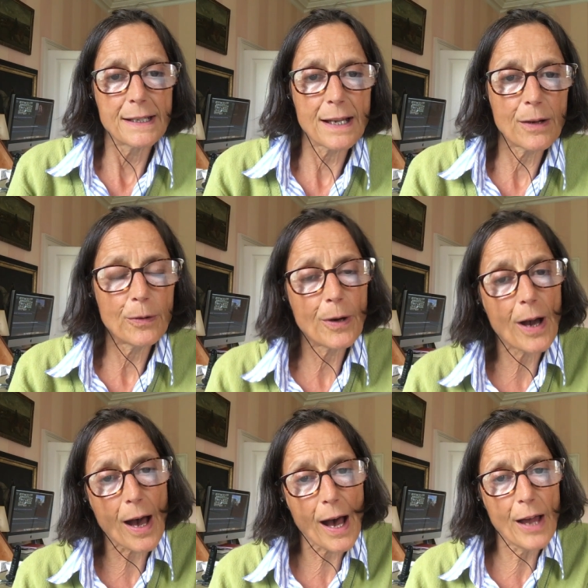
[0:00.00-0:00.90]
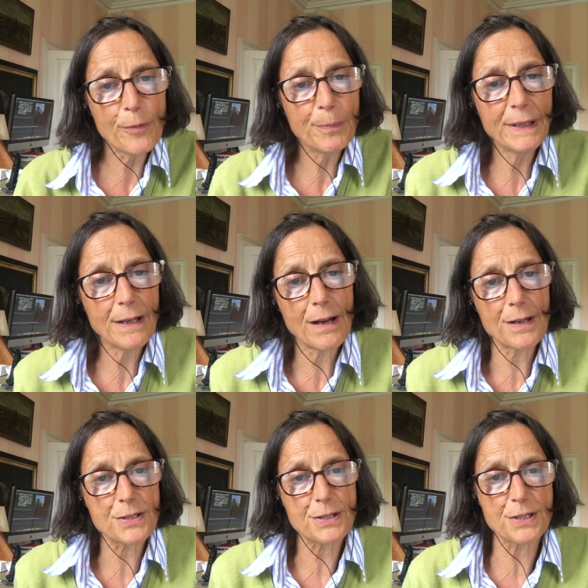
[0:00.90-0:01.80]
Now, I've been
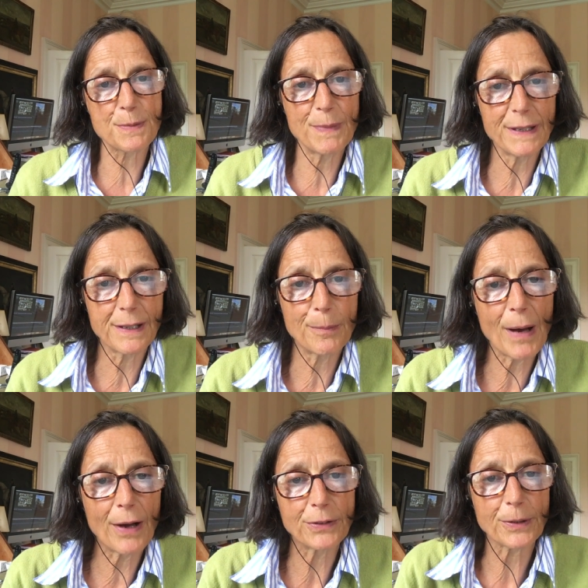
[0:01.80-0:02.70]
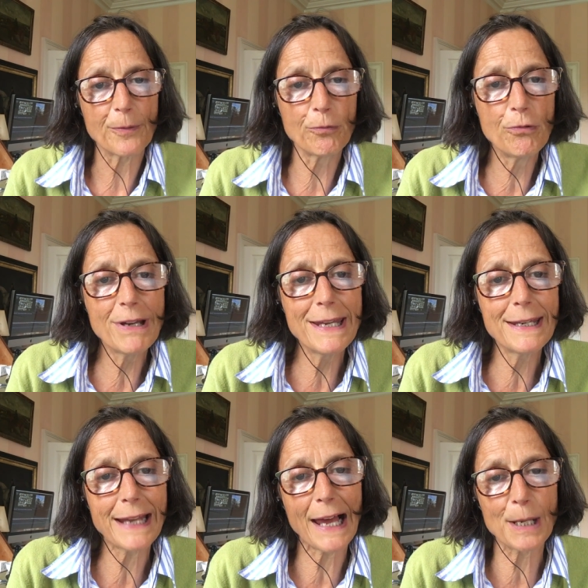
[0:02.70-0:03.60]
asked to speak about
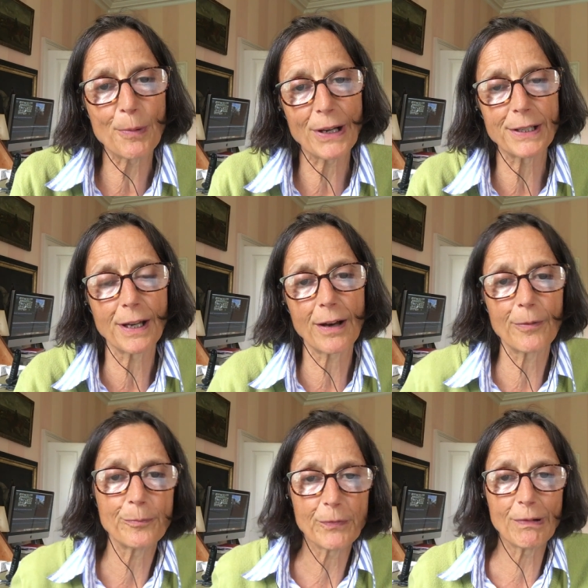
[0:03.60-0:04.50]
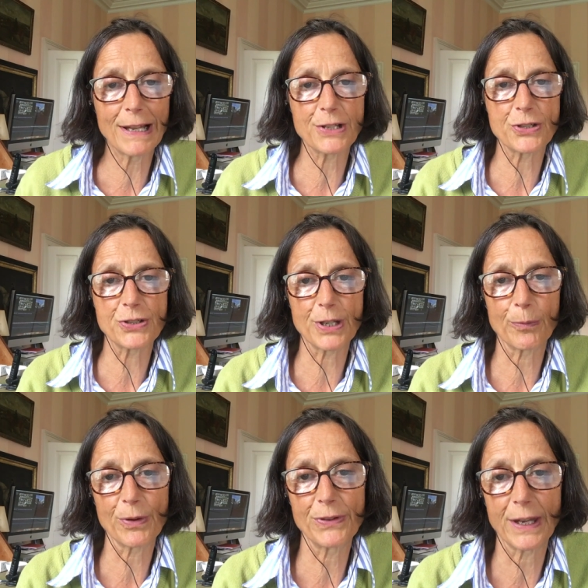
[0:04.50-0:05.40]
recalibrating our relationship
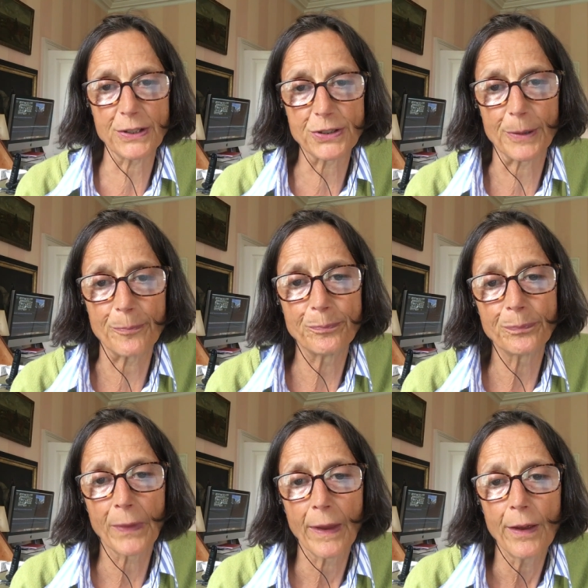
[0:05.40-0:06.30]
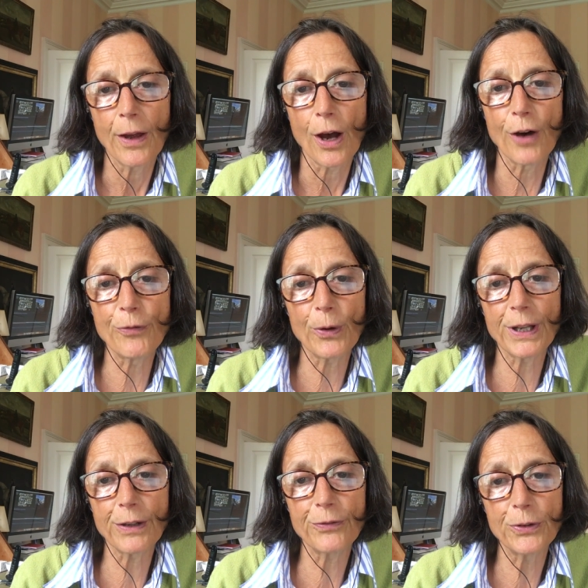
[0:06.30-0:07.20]
with nature,
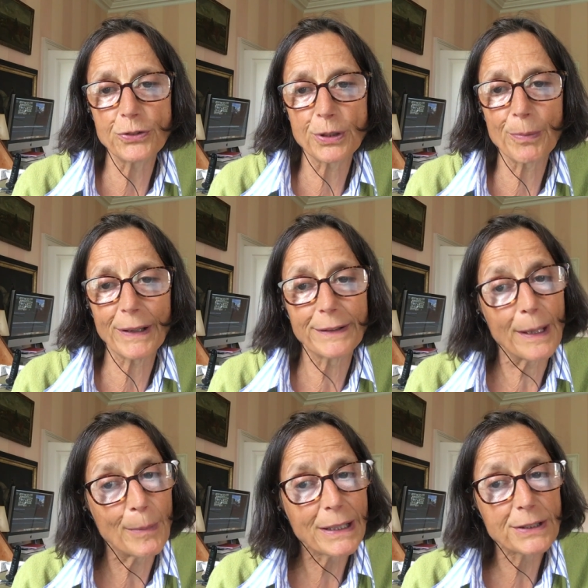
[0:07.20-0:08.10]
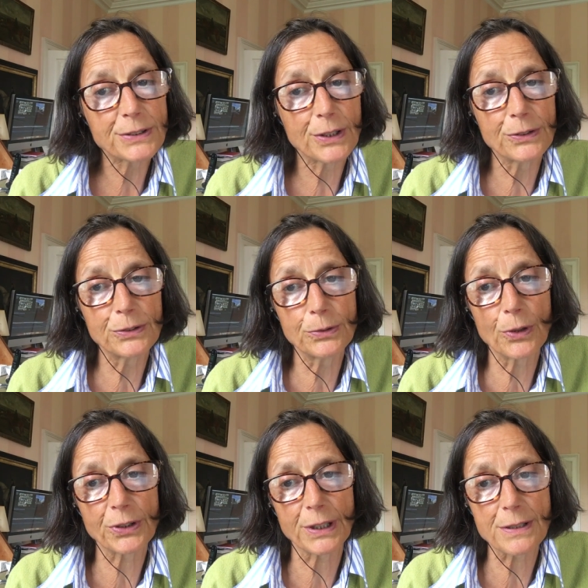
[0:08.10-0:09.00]
avoiding future pandemics and
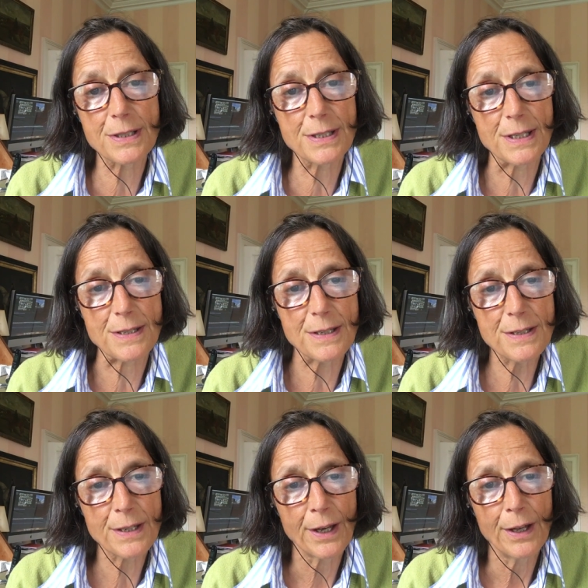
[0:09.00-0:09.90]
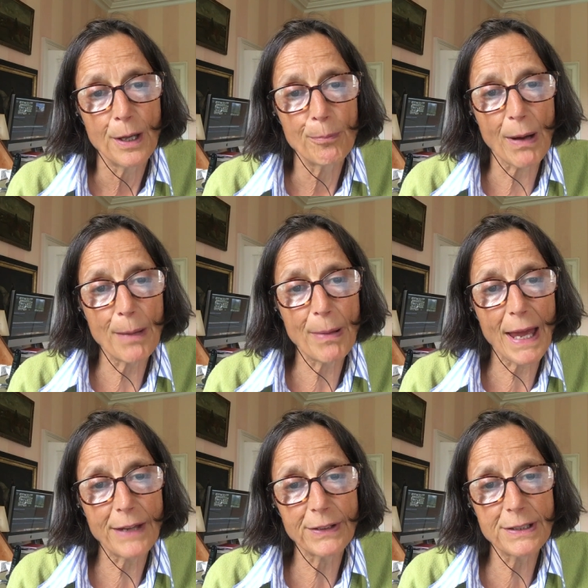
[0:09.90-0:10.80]
zoonotic diseases by
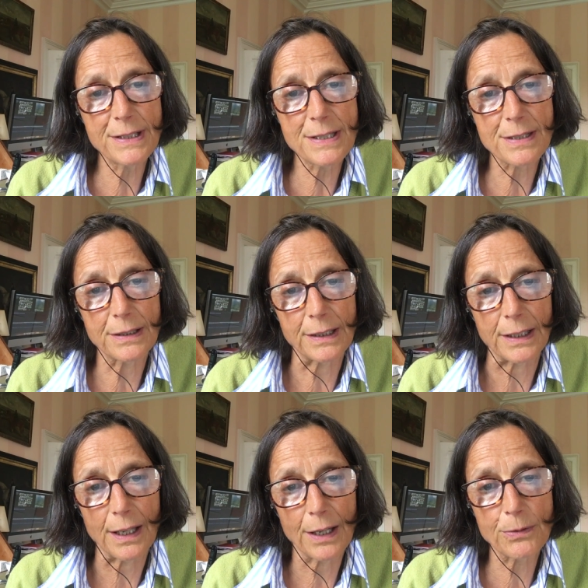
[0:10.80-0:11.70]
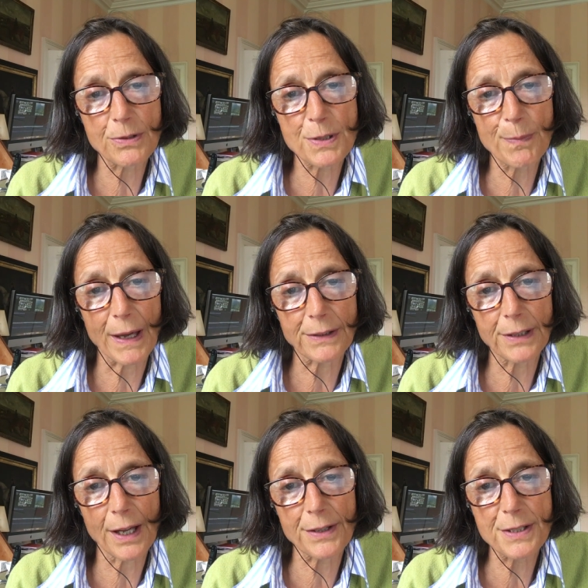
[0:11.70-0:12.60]
behaving decently and respect
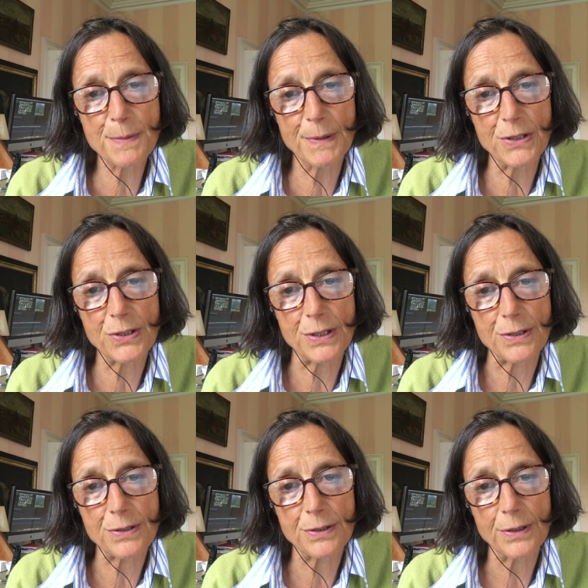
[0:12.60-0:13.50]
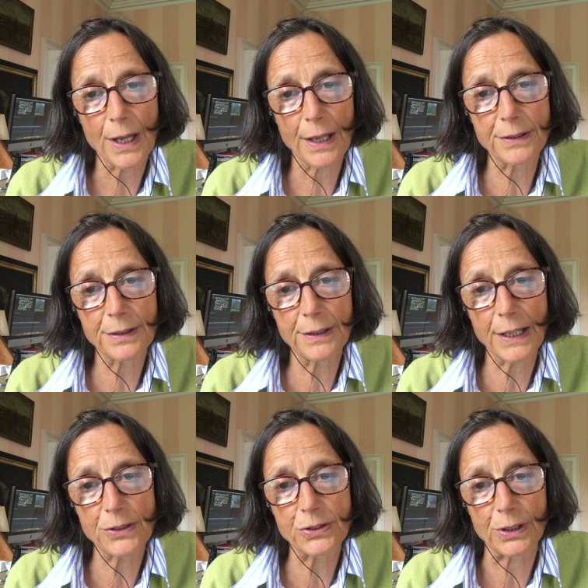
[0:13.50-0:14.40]
to other species and to
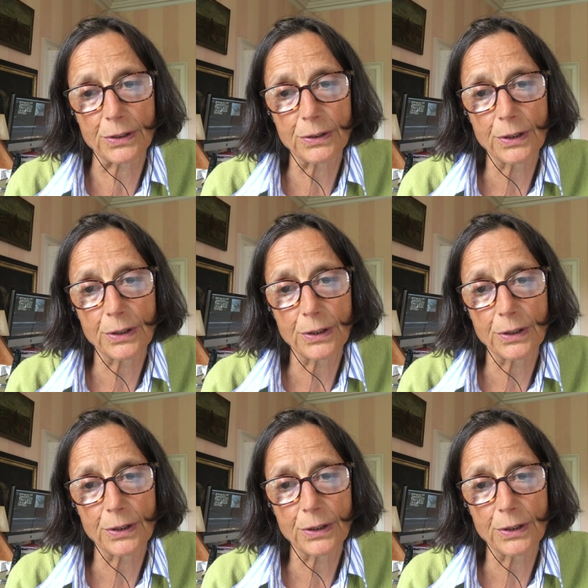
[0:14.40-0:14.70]
nature,